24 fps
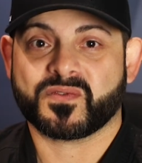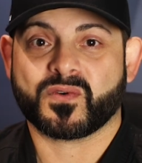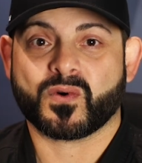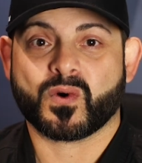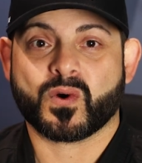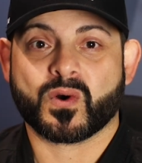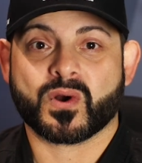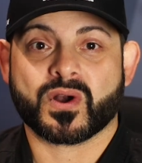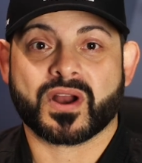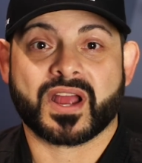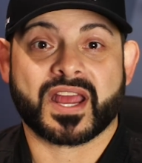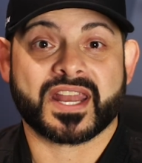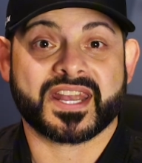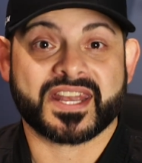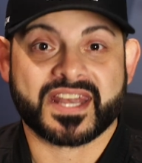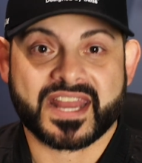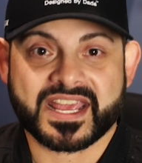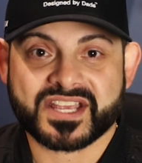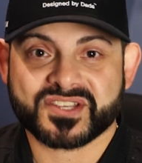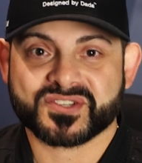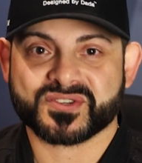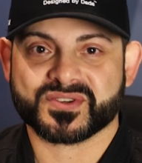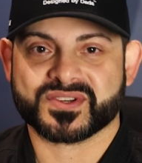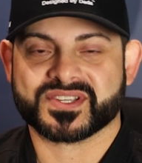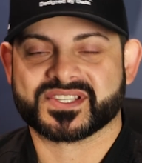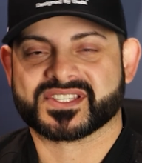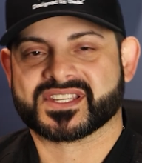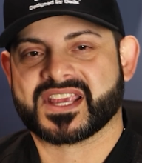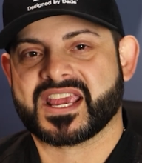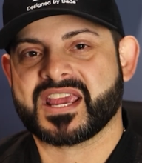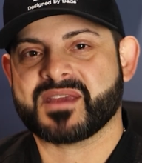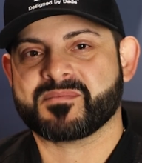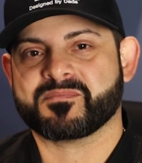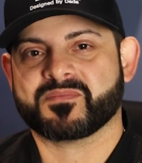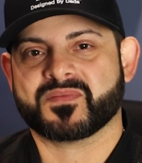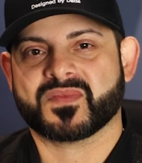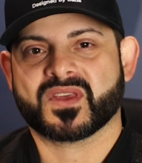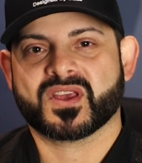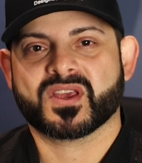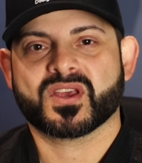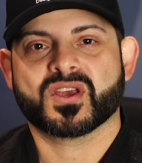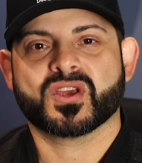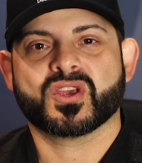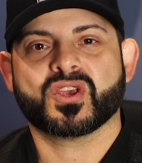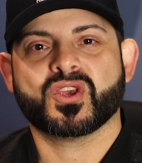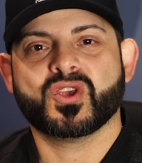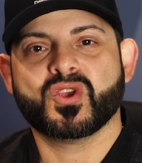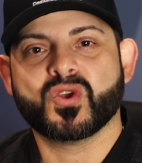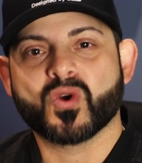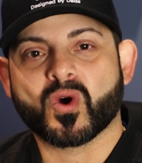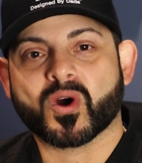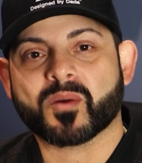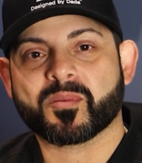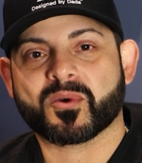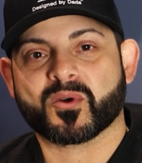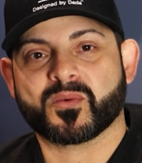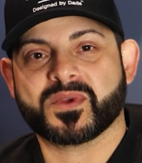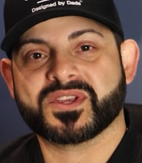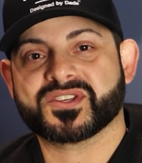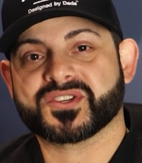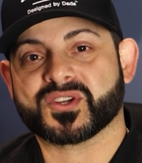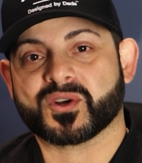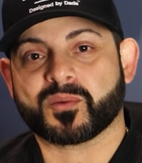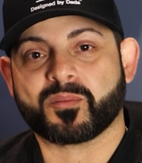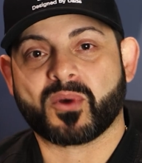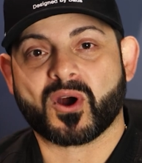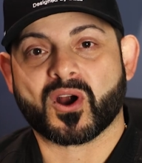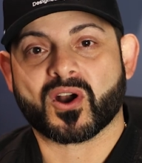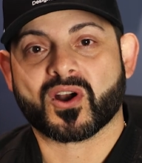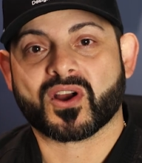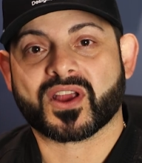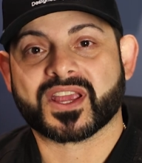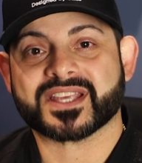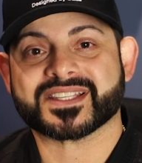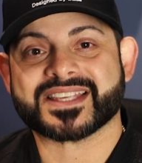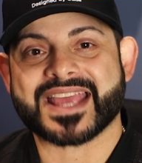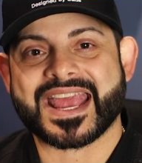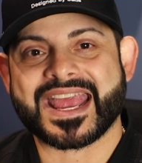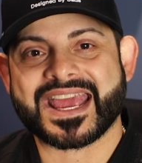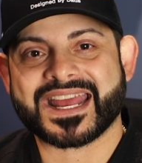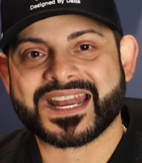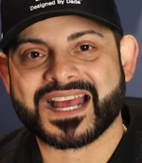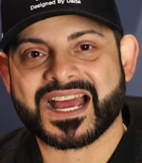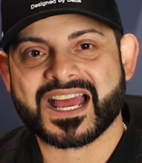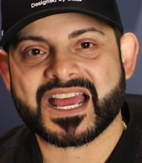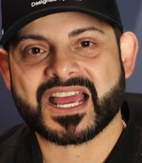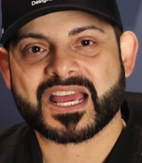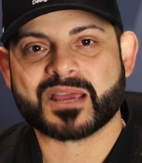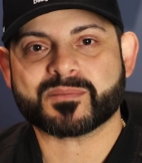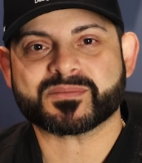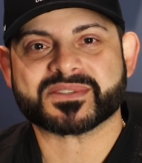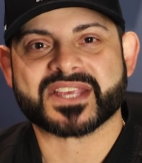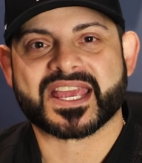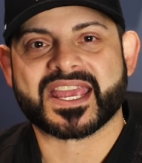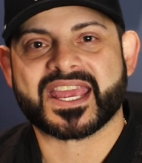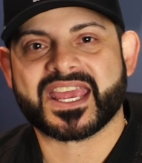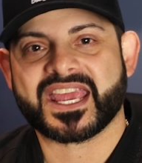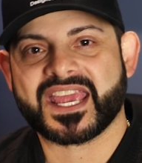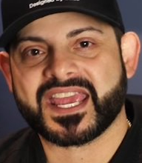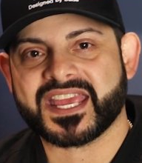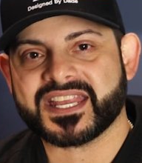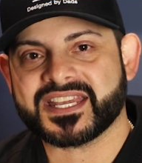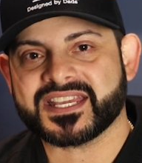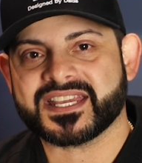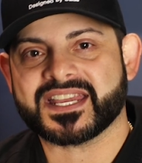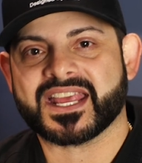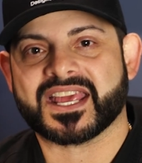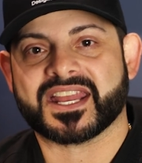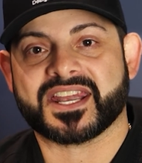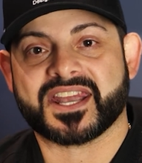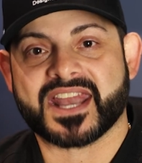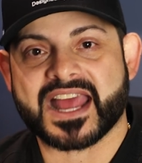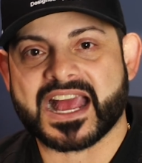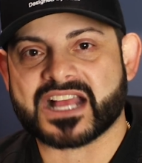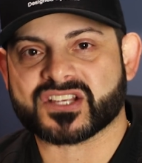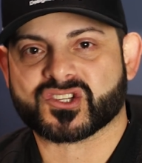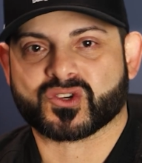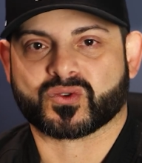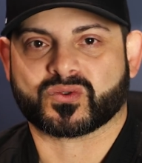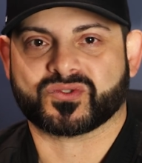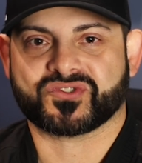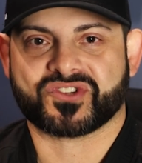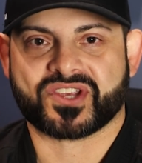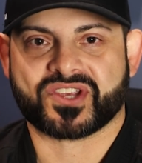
for a nature escape? Yorba Regional Park is Anaheim's hidden natural